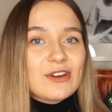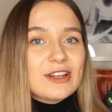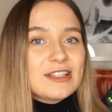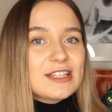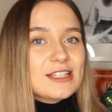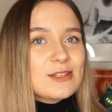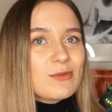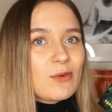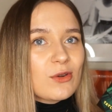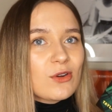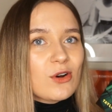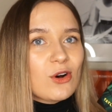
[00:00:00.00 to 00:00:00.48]
read
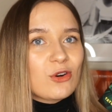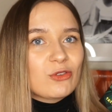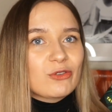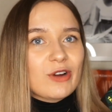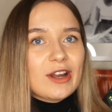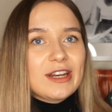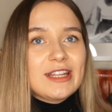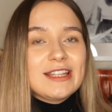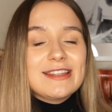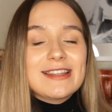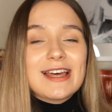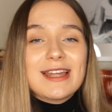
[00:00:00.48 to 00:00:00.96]
this one
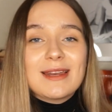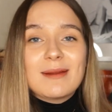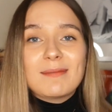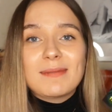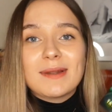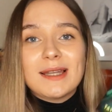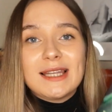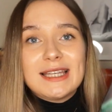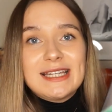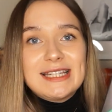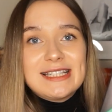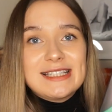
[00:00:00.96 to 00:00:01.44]
already, then
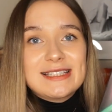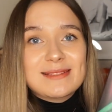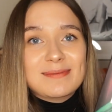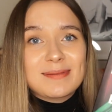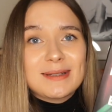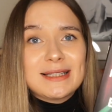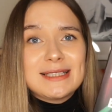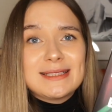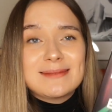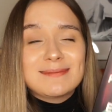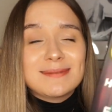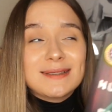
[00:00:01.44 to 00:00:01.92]
please
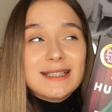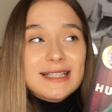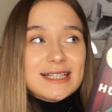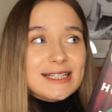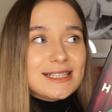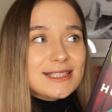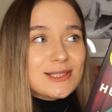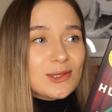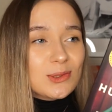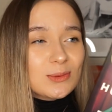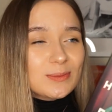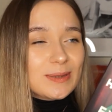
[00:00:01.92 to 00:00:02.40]
go
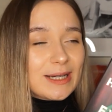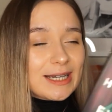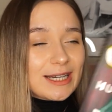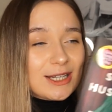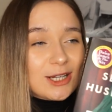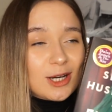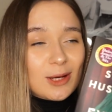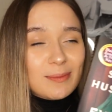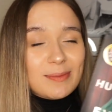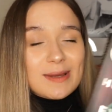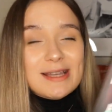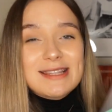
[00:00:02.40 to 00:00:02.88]
and pick it
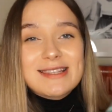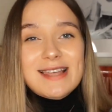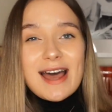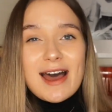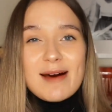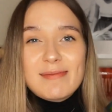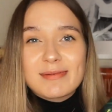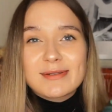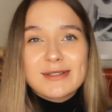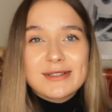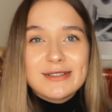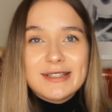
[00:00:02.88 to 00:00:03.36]
up. It's
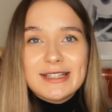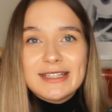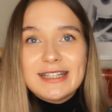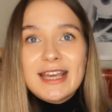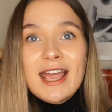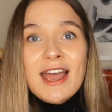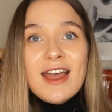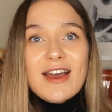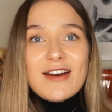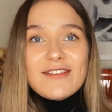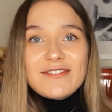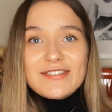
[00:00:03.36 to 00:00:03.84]

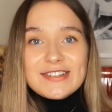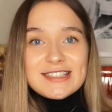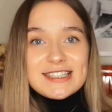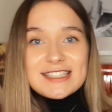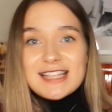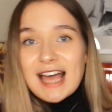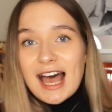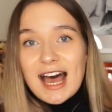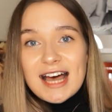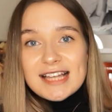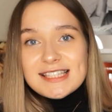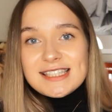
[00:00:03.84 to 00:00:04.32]
absolutely
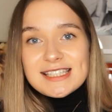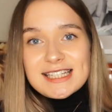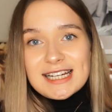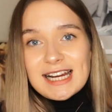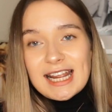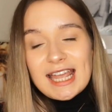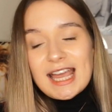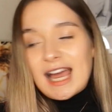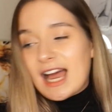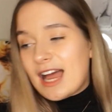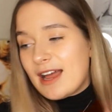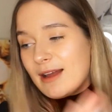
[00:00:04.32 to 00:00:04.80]

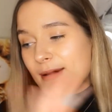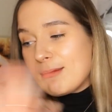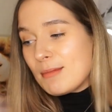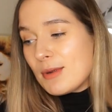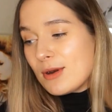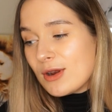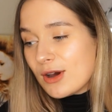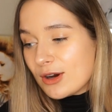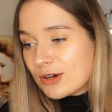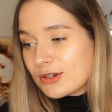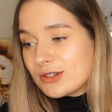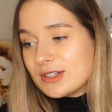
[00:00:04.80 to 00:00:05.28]
fantastic.
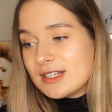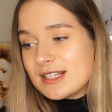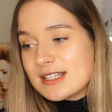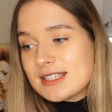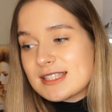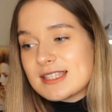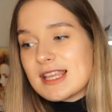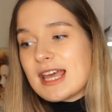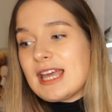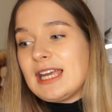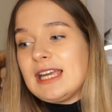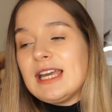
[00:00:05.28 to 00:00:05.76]
I'm not going to
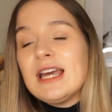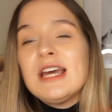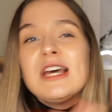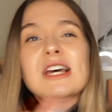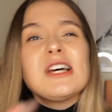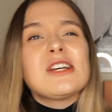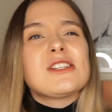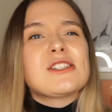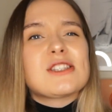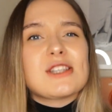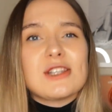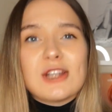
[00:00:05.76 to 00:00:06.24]
say
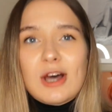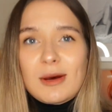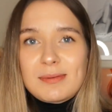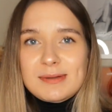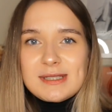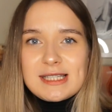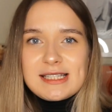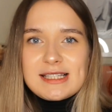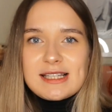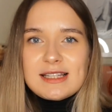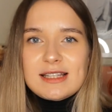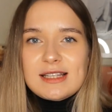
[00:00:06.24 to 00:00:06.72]

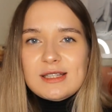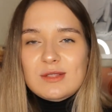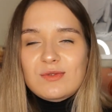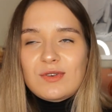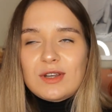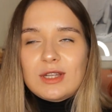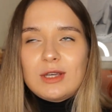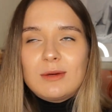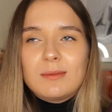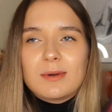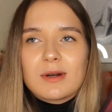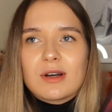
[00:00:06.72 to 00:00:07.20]
synopses in this
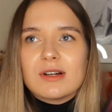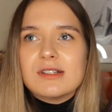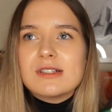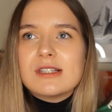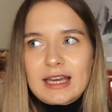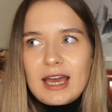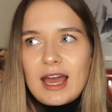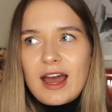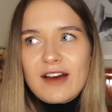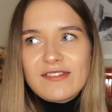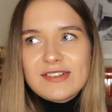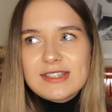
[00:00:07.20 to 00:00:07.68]
video because
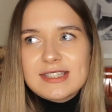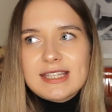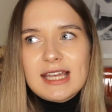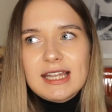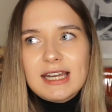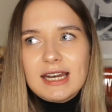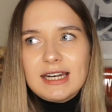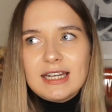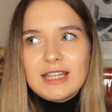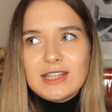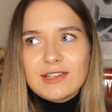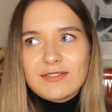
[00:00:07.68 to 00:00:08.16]
I haven't
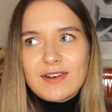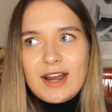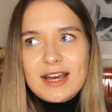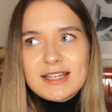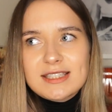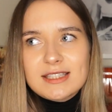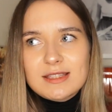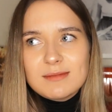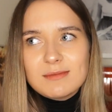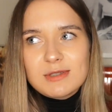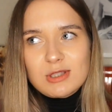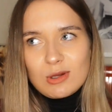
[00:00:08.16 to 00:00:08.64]
said any of the
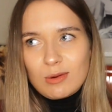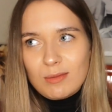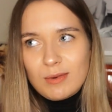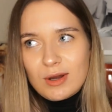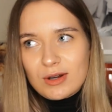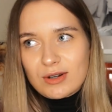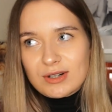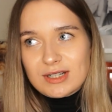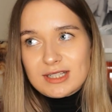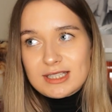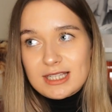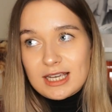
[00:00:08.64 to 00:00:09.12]
rest of them, so I'm
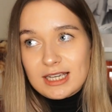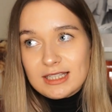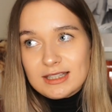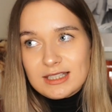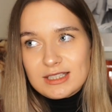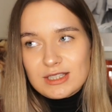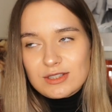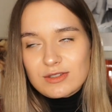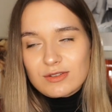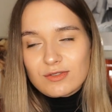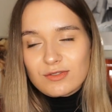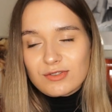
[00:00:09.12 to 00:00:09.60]
not going to say
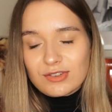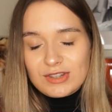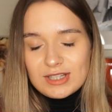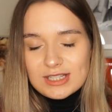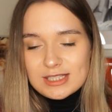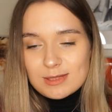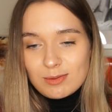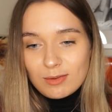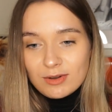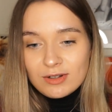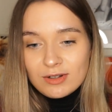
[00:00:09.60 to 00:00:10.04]
it for this